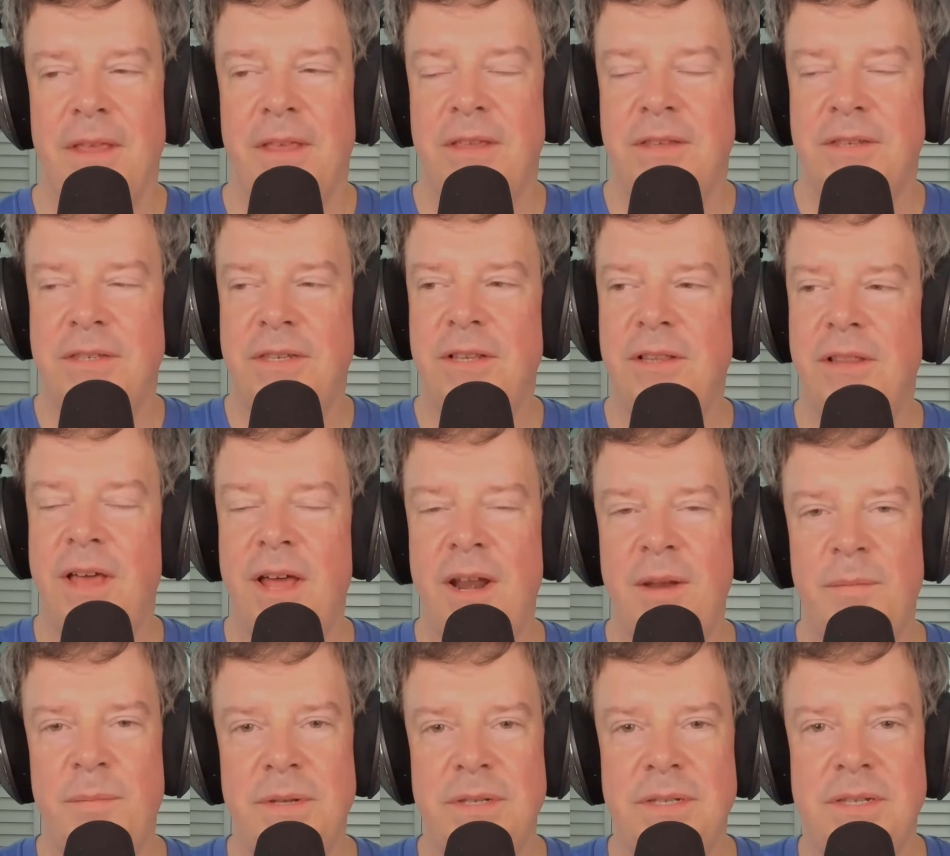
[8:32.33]
You see, a
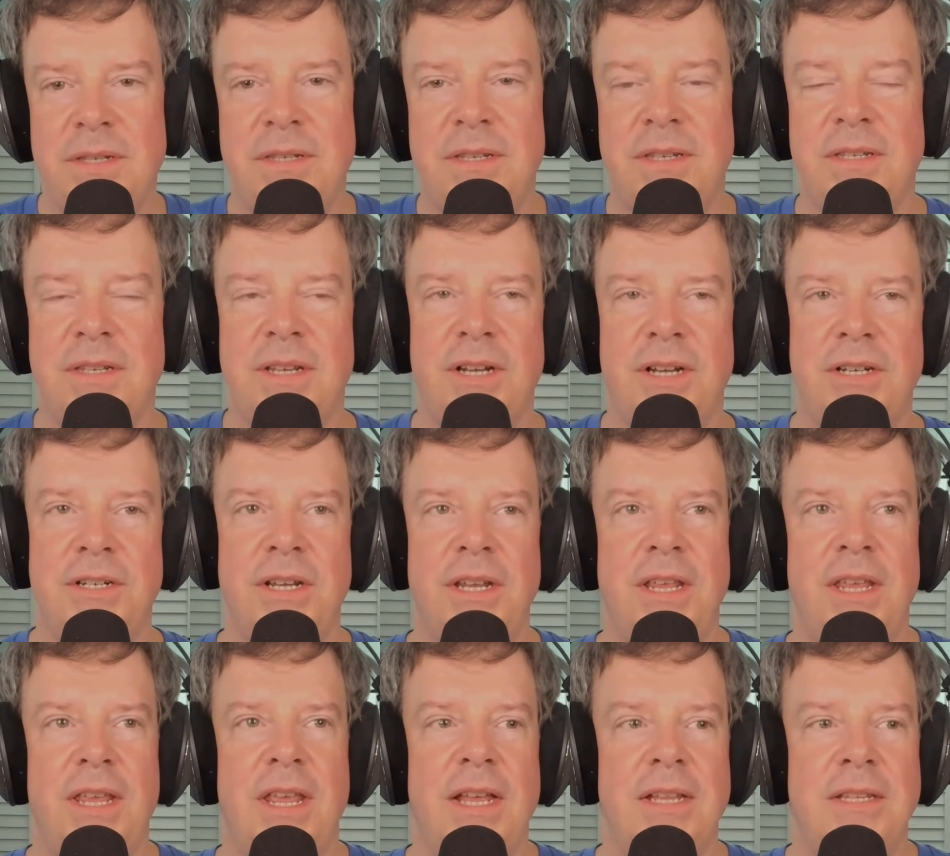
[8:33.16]
lot of businesses
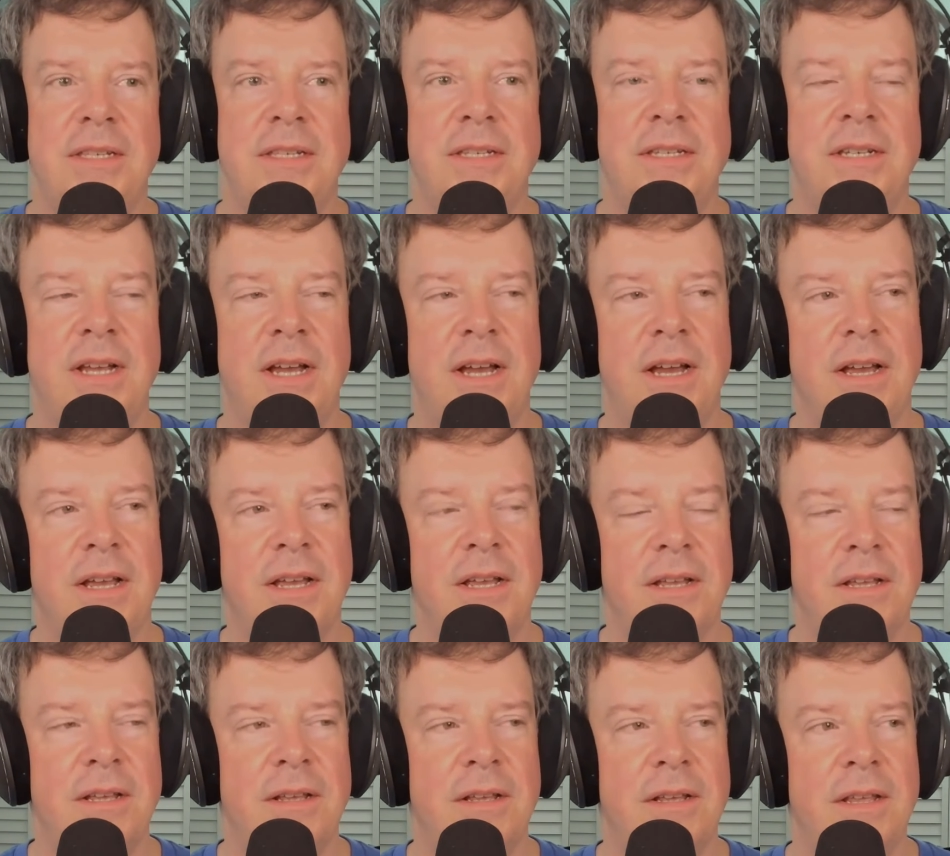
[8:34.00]
actually get stuck
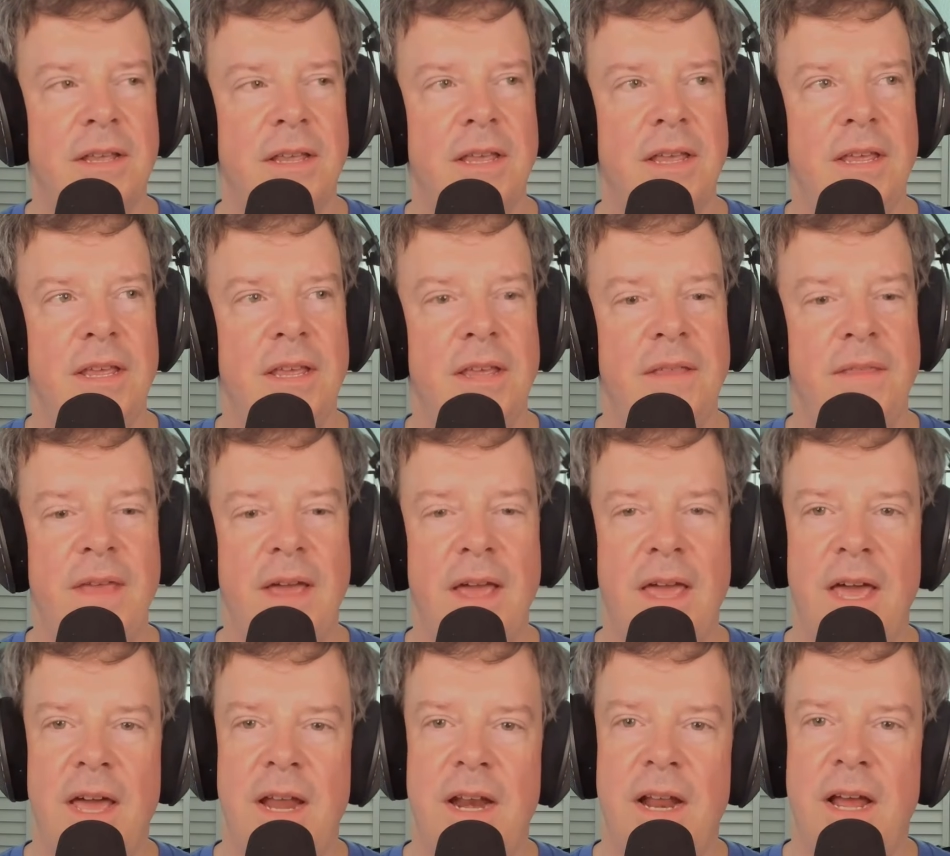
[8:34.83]
in
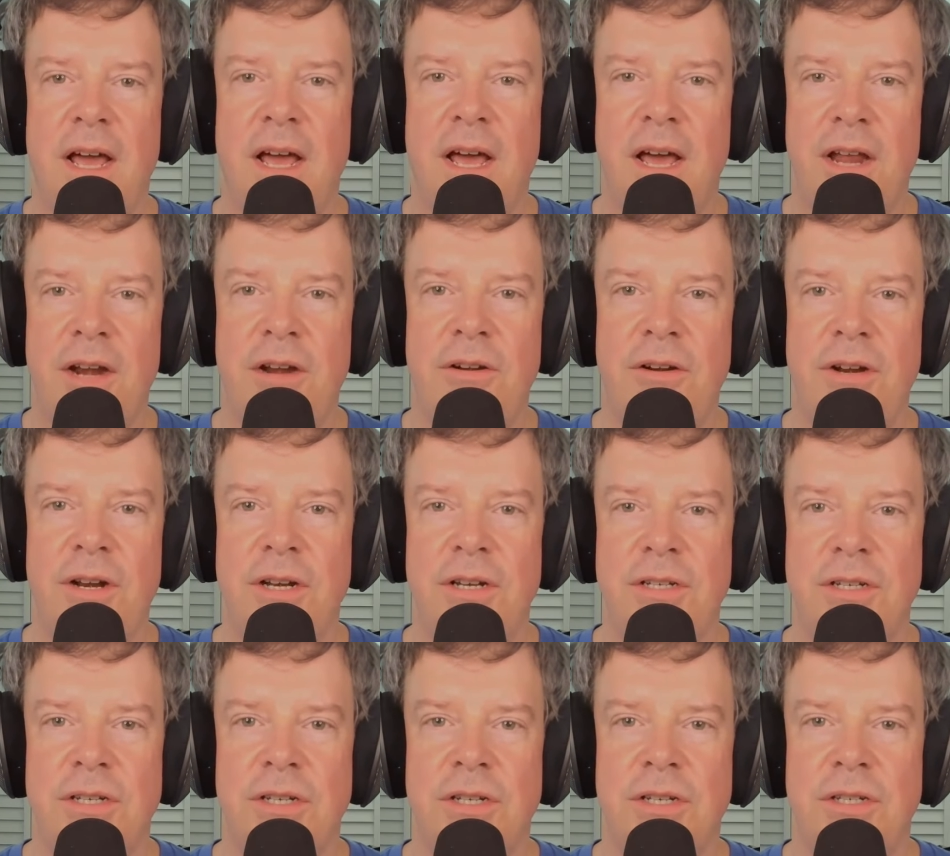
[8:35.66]
that kind of
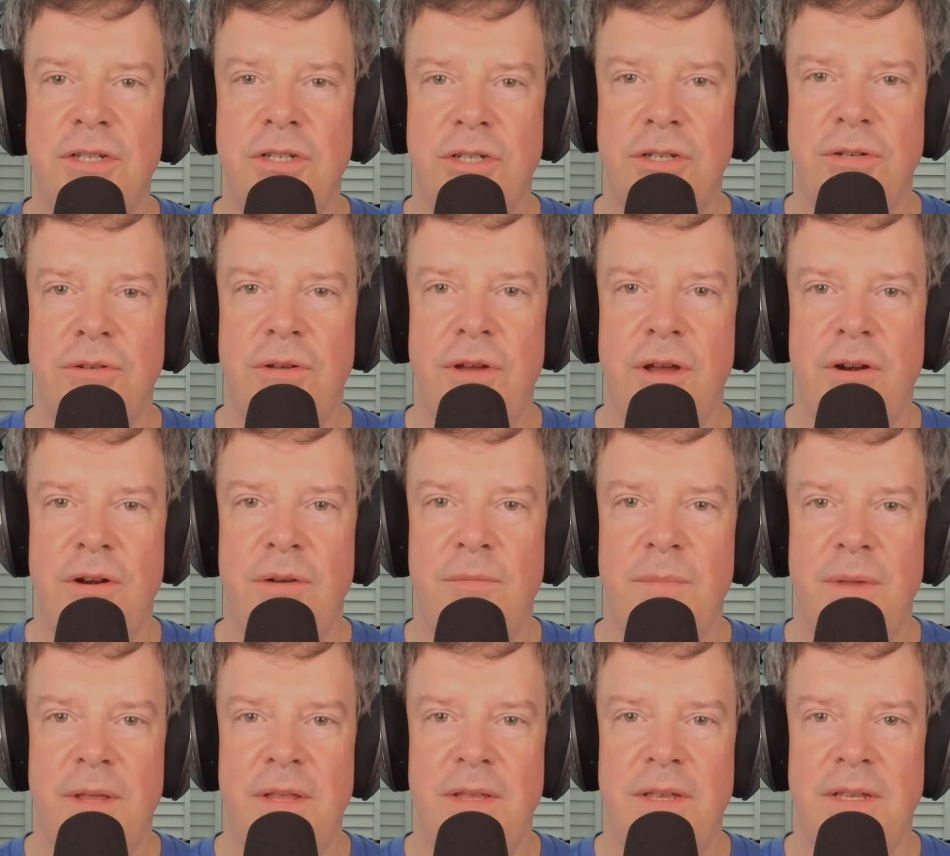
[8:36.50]
100 to 200
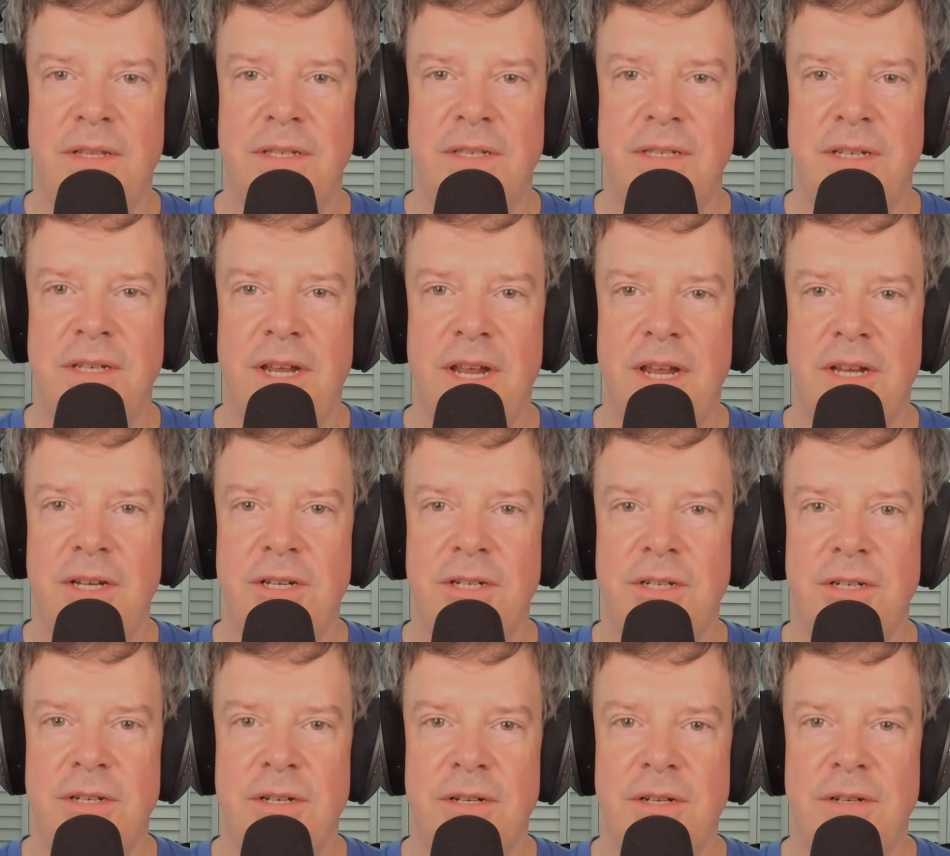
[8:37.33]
million
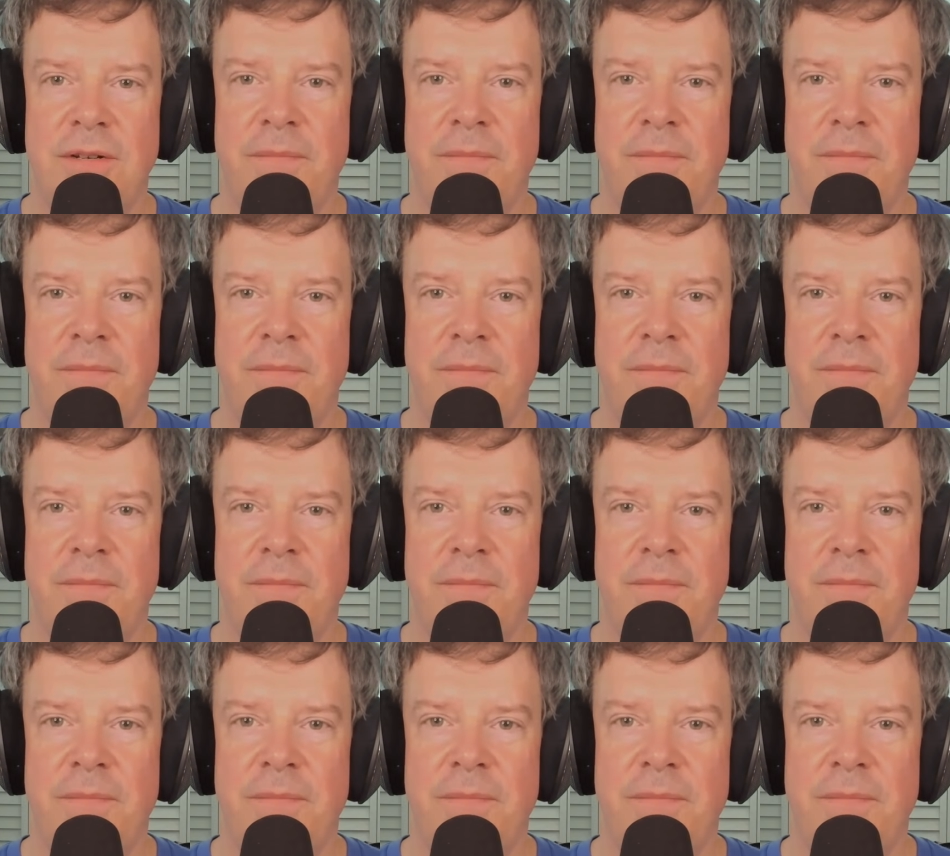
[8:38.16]
stage.